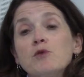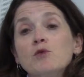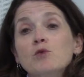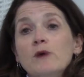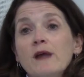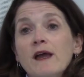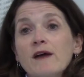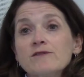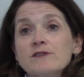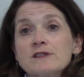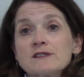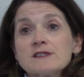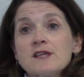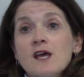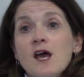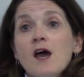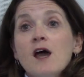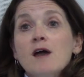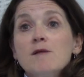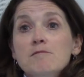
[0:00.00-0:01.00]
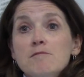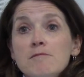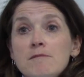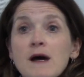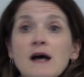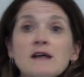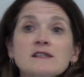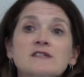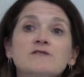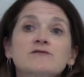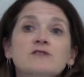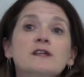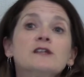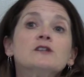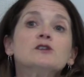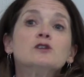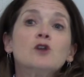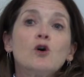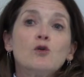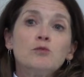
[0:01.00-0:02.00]
We have this massively
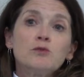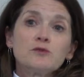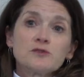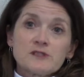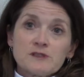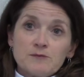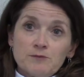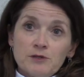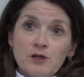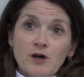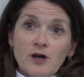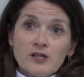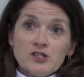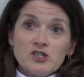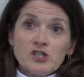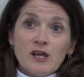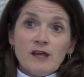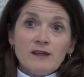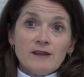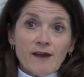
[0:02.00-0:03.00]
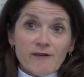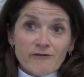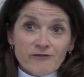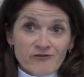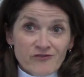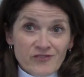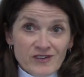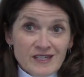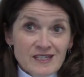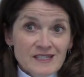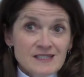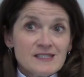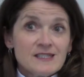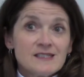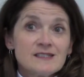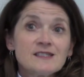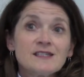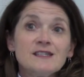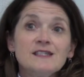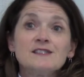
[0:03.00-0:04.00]
global supply chain that feeds
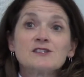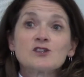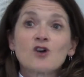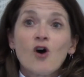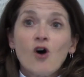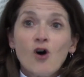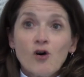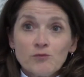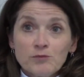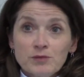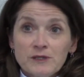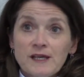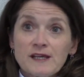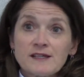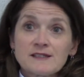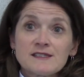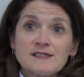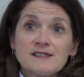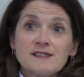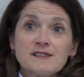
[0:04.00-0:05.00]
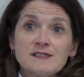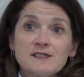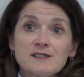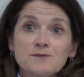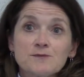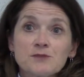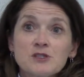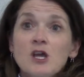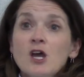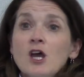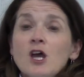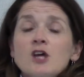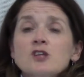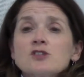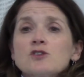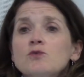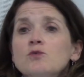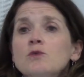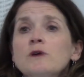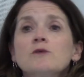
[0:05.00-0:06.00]
into these complex systems.
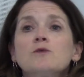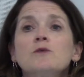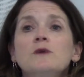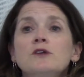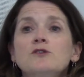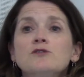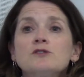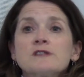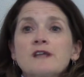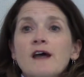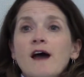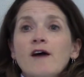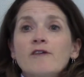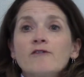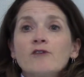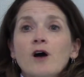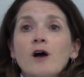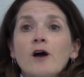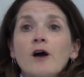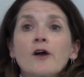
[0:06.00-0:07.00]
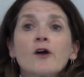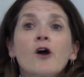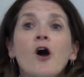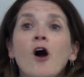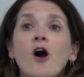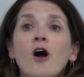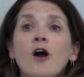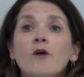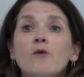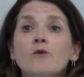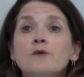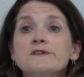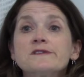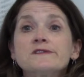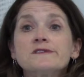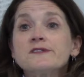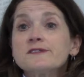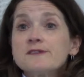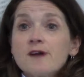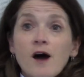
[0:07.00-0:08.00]
So where we used to have a car was
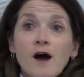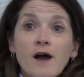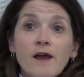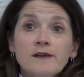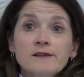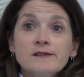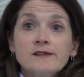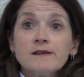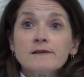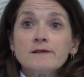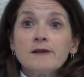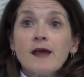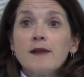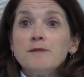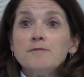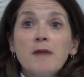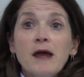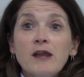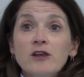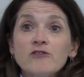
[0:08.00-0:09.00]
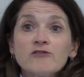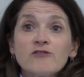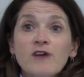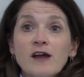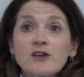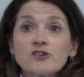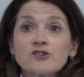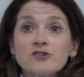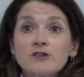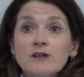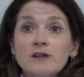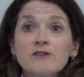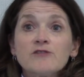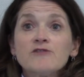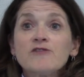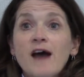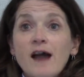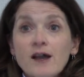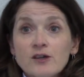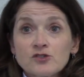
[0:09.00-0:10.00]
designed and manufactured in a
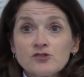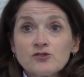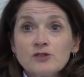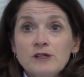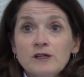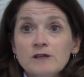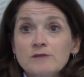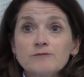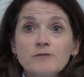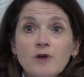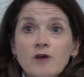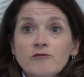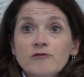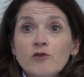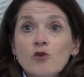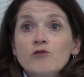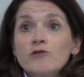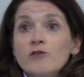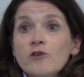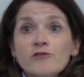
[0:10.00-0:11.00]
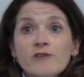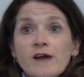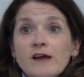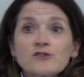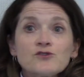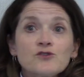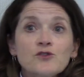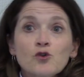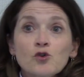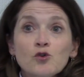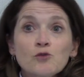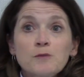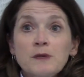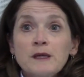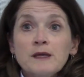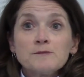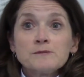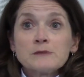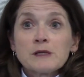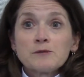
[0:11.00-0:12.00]
factory, a Volvo factory or a
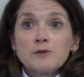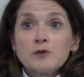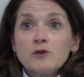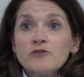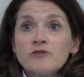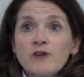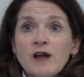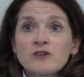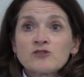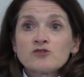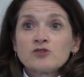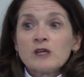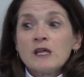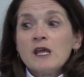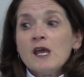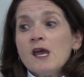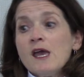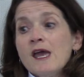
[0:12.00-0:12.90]
BMW factory,